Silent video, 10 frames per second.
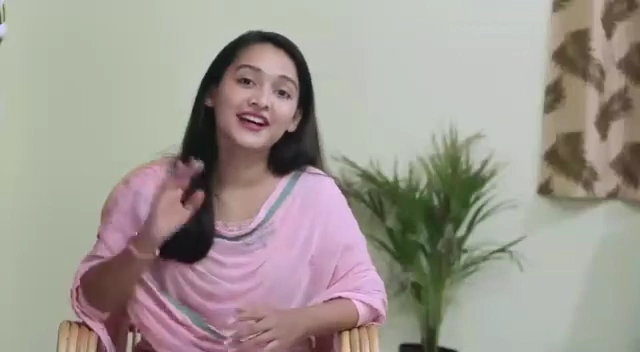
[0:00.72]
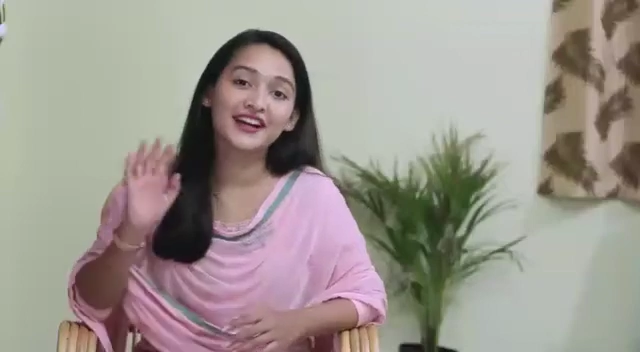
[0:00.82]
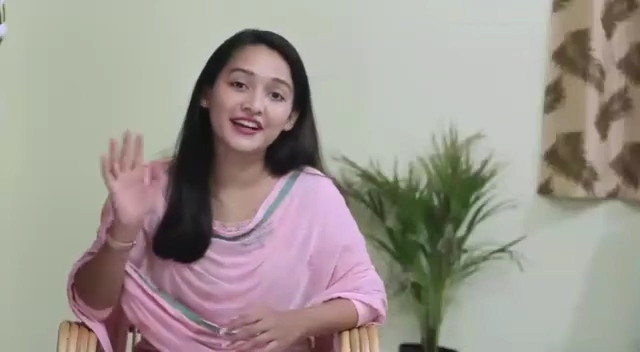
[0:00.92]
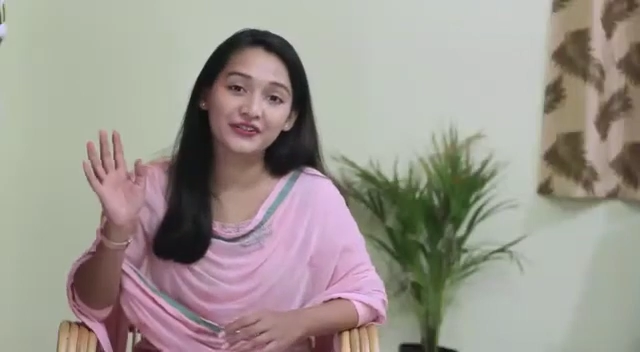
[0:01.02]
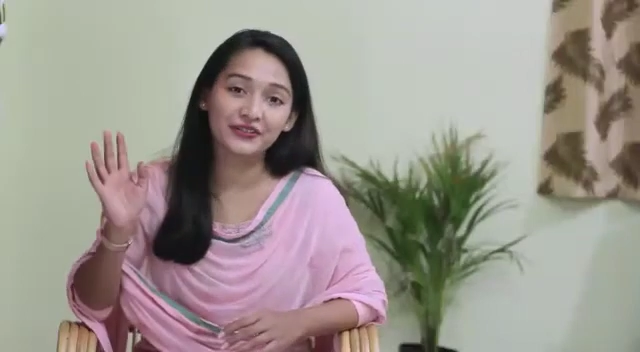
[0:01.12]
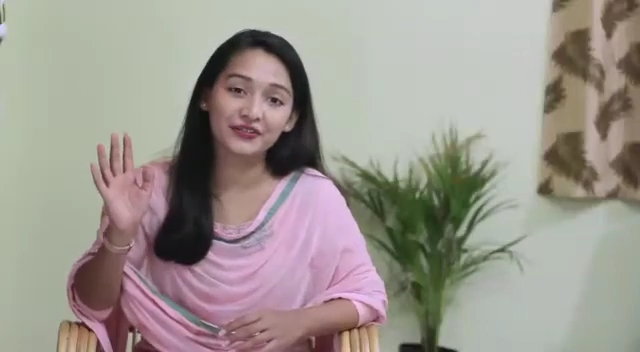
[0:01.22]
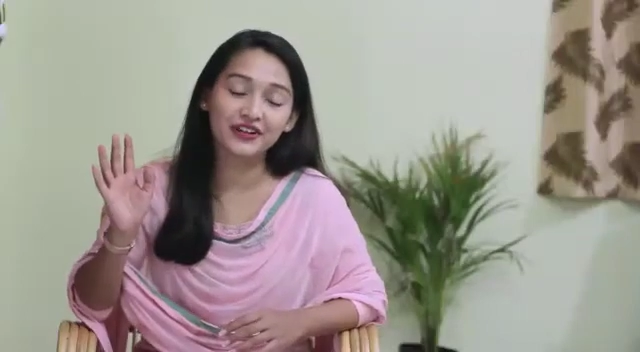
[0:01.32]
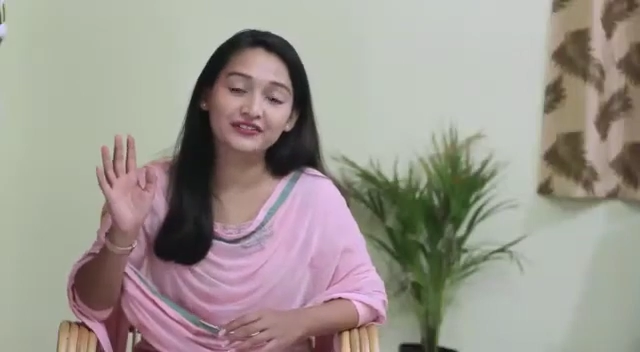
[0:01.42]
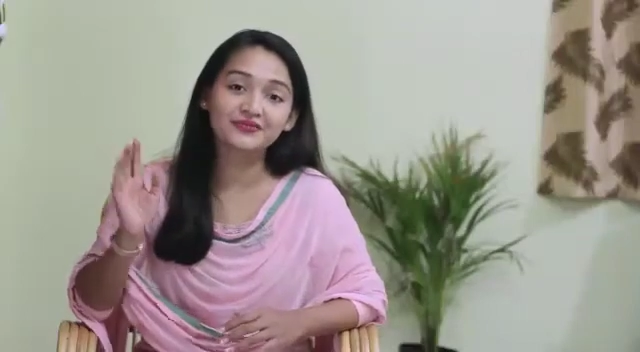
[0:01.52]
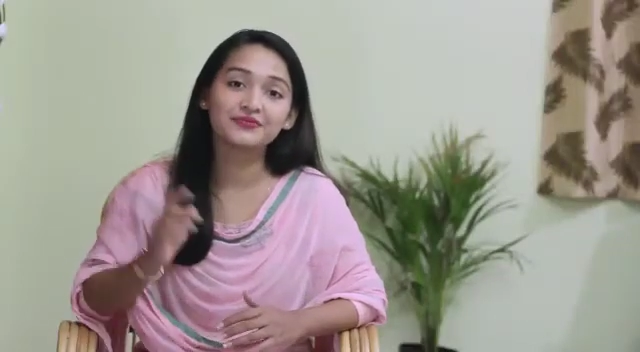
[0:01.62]
Hi
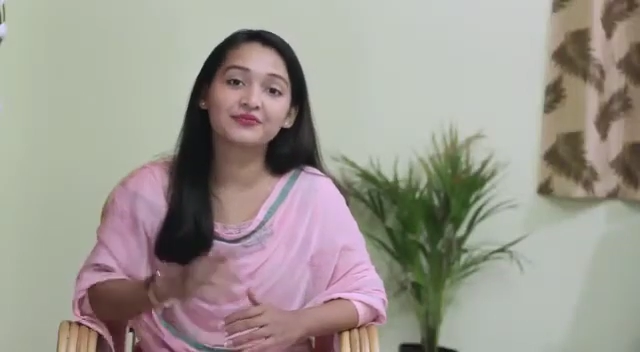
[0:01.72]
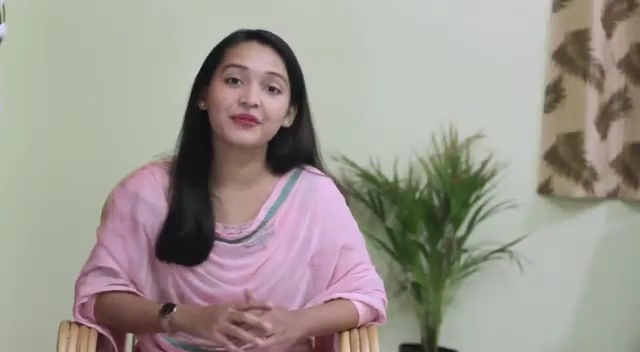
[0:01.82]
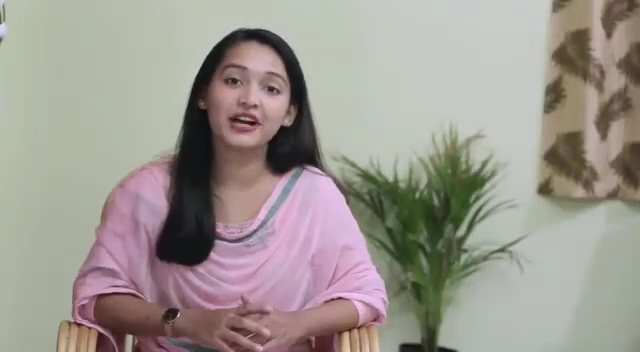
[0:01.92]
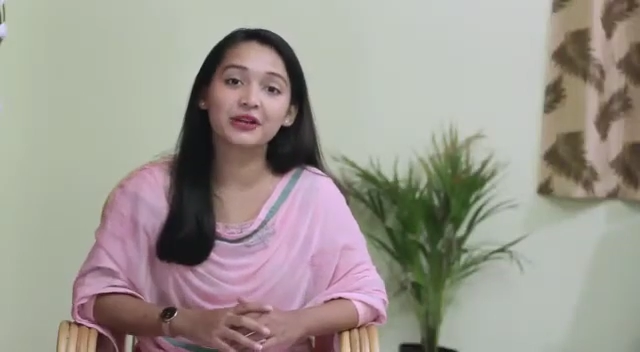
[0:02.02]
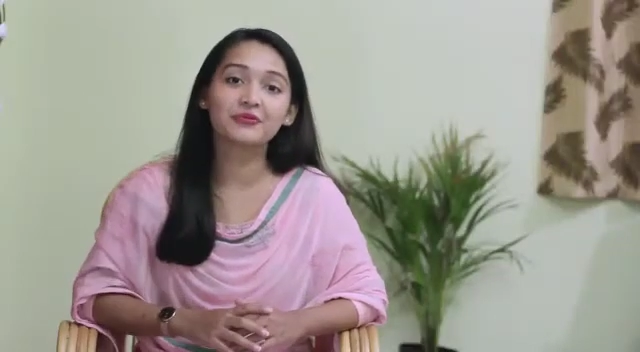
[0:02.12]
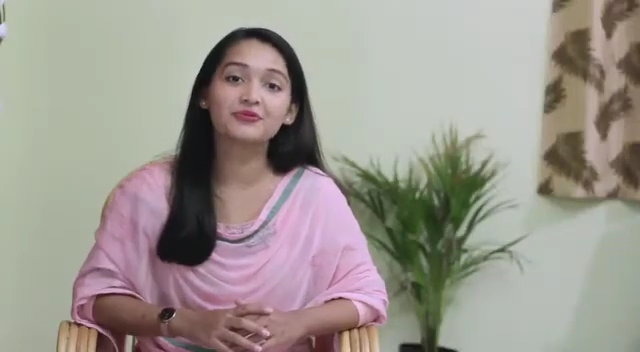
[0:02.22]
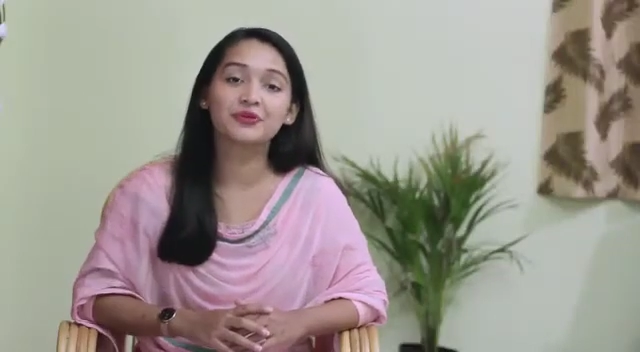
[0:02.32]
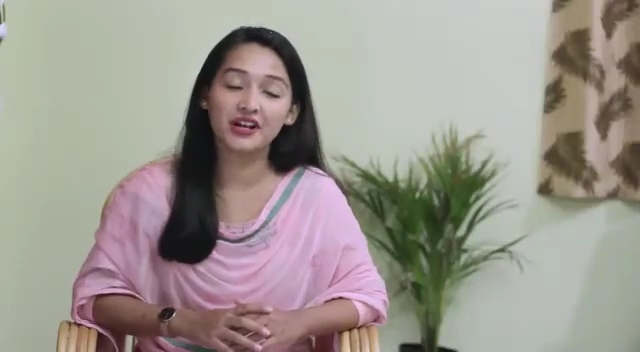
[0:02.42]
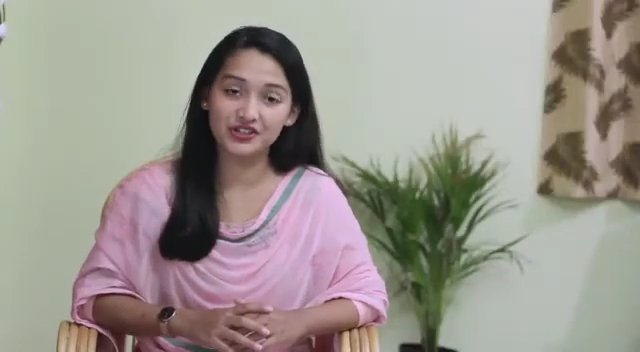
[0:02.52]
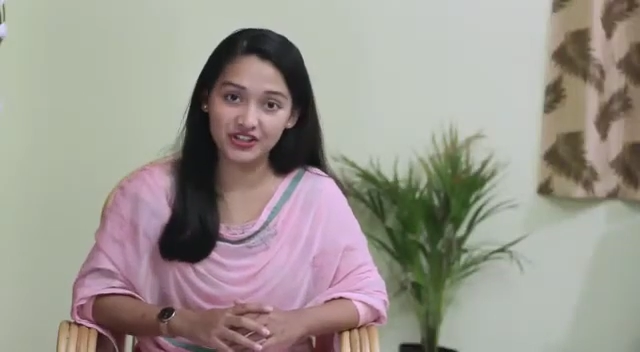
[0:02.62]
everyone, my name is
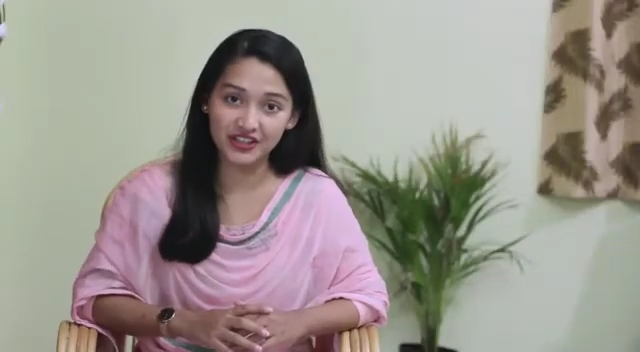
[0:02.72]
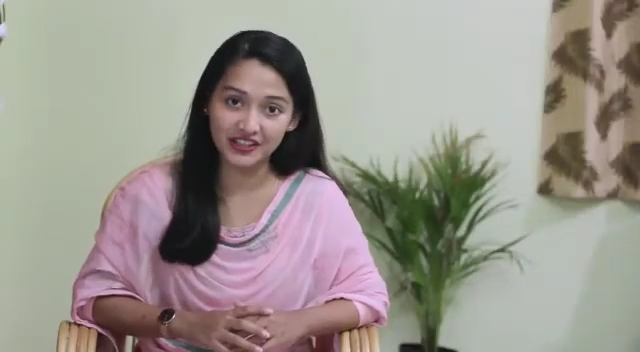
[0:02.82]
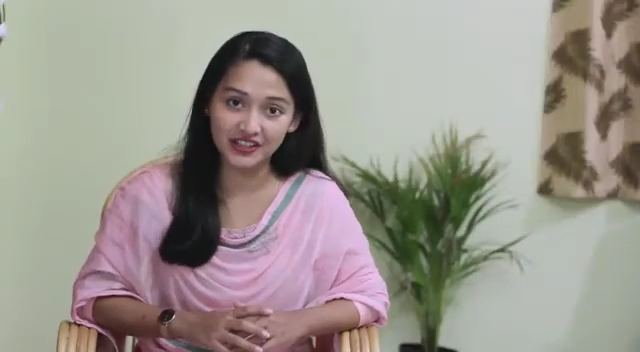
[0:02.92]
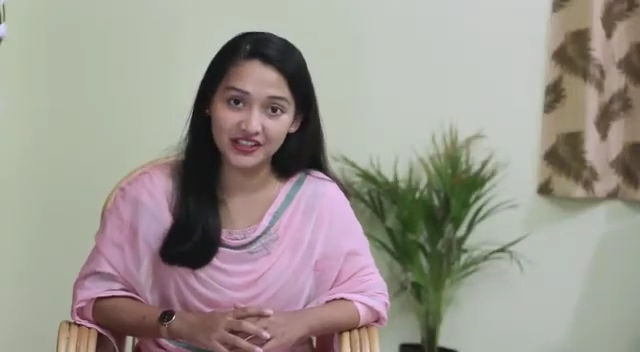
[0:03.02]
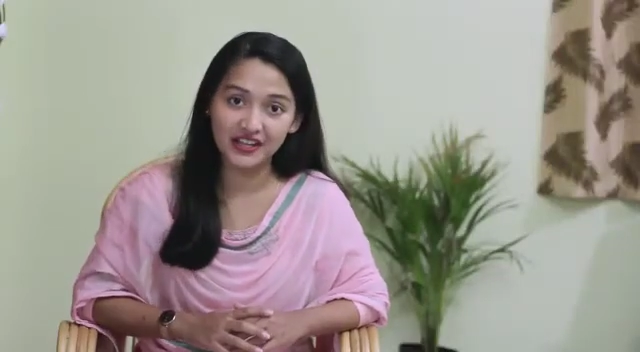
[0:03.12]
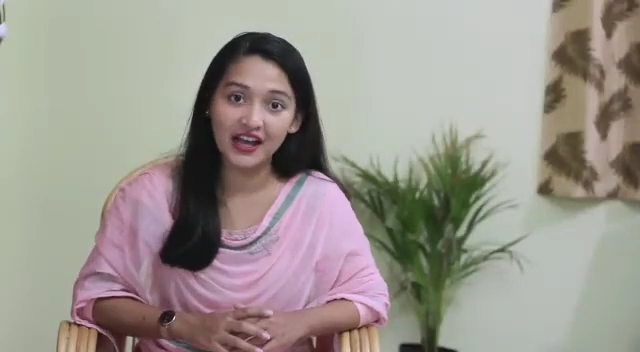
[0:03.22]
Meenakshi Negi